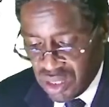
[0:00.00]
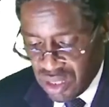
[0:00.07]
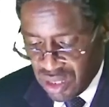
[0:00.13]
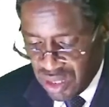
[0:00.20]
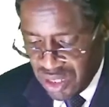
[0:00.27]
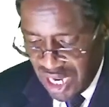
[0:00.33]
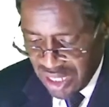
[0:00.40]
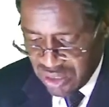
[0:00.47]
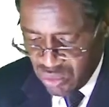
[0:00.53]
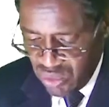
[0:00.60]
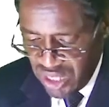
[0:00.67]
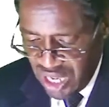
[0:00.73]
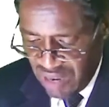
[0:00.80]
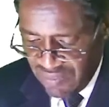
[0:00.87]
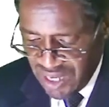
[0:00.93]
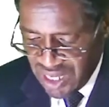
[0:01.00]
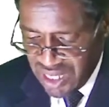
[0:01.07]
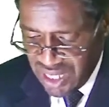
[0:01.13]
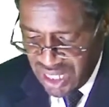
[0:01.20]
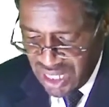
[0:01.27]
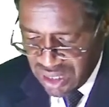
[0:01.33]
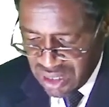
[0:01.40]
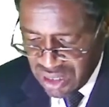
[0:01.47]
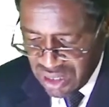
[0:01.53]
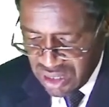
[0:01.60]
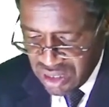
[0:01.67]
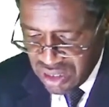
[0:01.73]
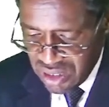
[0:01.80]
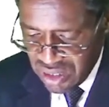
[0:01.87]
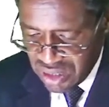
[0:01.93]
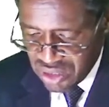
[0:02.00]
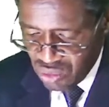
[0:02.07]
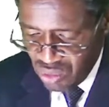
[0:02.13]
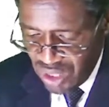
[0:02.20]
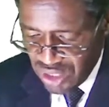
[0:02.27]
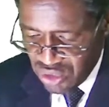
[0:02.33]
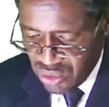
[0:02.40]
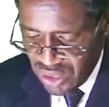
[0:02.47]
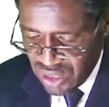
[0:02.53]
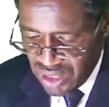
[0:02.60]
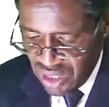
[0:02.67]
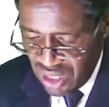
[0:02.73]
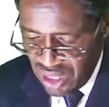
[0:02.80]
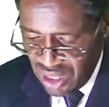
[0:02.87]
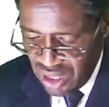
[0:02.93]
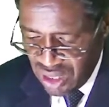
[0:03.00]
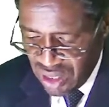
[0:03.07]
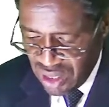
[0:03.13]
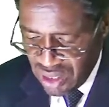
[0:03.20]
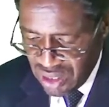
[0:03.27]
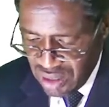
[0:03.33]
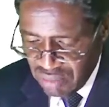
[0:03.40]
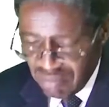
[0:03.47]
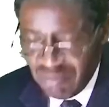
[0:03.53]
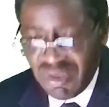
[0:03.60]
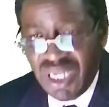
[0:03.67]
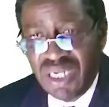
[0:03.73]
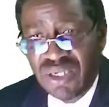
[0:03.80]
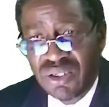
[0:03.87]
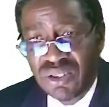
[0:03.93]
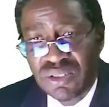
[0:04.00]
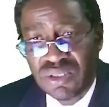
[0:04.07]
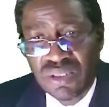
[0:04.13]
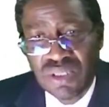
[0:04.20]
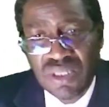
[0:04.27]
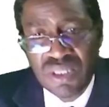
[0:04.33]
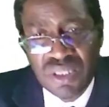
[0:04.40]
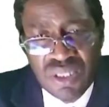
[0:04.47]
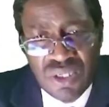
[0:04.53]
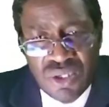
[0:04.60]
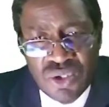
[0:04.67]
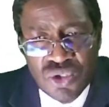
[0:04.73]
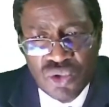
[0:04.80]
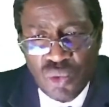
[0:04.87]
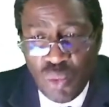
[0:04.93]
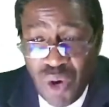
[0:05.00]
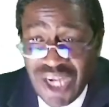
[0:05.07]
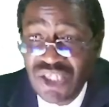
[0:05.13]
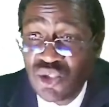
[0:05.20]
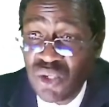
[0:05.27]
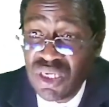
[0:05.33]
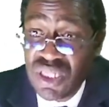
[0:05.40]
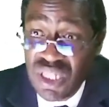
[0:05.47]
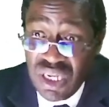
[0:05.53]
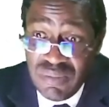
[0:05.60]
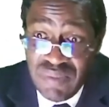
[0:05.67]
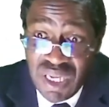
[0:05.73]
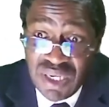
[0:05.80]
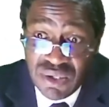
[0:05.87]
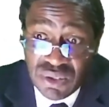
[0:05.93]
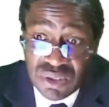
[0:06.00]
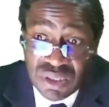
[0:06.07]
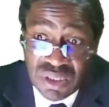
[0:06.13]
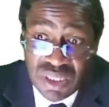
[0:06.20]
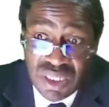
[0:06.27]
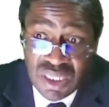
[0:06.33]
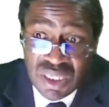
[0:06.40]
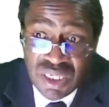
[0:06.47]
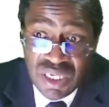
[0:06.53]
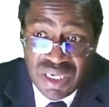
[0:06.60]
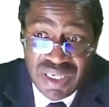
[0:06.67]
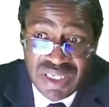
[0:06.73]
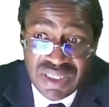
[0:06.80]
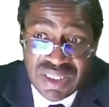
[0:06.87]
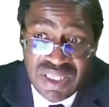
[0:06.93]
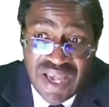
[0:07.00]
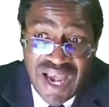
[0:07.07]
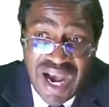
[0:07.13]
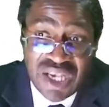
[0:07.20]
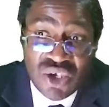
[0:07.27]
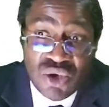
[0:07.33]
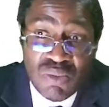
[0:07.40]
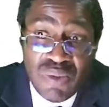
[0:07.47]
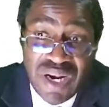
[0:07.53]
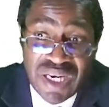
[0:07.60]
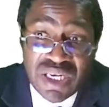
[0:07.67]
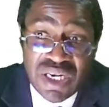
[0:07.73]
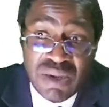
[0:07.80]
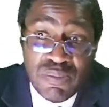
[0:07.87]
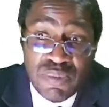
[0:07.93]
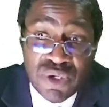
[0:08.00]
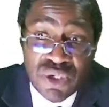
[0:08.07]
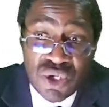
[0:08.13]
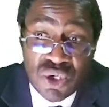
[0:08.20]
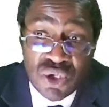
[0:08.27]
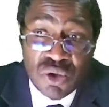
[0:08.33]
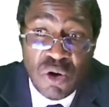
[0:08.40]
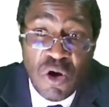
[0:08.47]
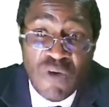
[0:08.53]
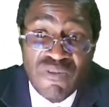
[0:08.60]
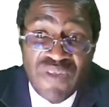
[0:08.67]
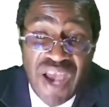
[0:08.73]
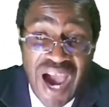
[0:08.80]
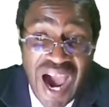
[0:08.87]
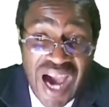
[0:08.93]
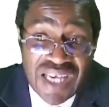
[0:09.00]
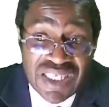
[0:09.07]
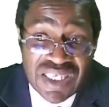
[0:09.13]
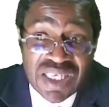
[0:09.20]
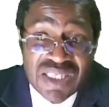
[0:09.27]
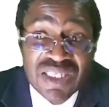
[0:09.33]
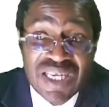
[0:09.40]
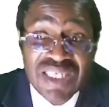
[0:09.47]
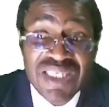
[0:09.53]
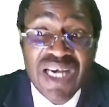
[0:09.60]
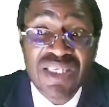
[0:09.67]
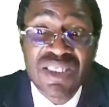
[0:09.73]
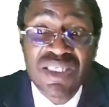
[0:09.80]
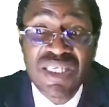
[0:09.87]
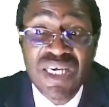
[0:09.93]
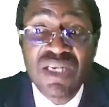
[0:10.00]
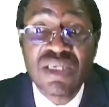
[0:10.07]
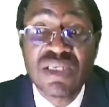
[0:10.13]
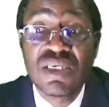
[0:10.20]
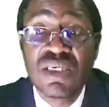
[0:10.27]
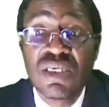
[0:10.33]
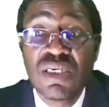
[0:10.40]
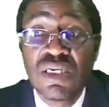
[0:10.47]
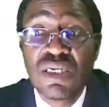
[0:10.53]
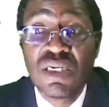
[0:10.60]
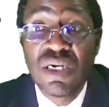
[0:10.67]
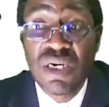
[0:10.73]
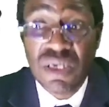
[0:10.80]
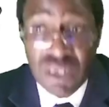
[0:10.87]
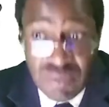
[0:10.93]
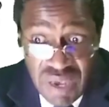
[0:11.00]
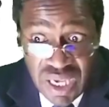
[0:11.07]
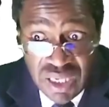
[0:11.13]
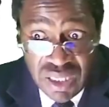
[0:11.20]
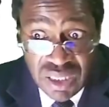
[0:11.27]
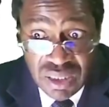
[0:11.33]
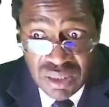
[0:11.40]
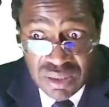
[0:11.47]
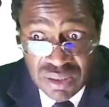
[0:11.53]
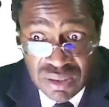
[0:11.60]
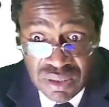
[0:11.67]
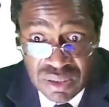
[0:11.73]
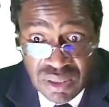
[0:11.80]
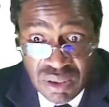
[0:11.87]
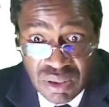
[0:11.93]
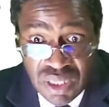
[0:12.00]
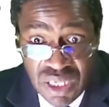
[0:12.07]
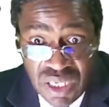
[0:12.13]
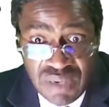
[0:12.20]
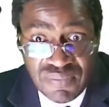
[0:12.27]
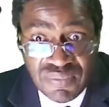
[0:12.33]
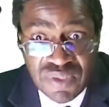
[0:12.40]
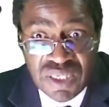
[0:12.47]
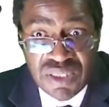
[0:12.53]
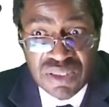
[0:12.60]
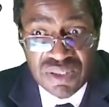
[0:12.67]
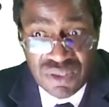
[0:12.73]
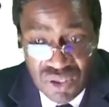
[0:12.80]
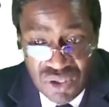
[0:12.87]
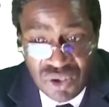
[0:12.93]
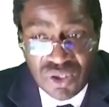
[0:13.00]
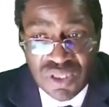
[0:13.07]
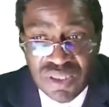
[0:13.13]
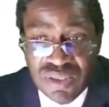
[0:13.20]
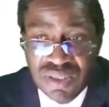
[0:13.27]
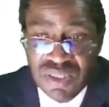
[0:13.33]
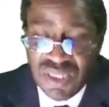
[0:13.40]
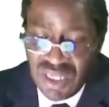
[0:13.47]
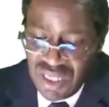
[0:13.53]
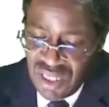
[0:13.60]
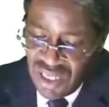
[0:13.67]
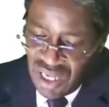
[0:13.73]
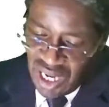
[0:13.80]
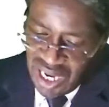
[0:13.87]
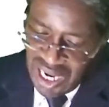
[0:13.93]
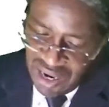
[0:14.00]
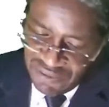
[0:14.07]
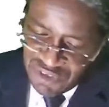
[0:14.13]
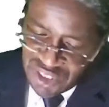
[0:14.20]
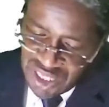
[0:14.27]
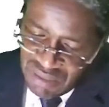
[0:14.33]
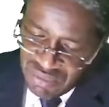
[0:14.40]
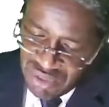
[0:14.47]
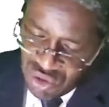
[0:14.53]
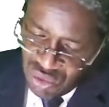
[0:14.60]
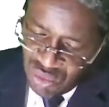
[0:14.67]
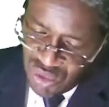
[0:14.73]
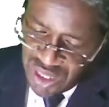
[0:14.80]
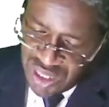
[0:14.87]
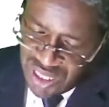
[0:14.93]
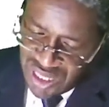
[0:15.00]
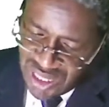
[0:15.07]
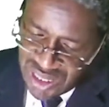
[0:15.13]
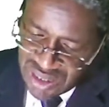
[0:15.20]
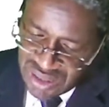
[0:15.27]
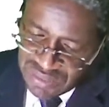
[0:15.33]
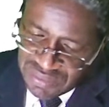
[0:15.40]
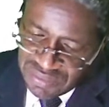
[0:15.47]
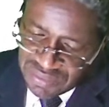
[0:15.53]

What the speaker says: That we have agreed is 123 million. So 123 million is the accumulated depreciation of the assets that are still remaining. Okay, good. After I'm through with that,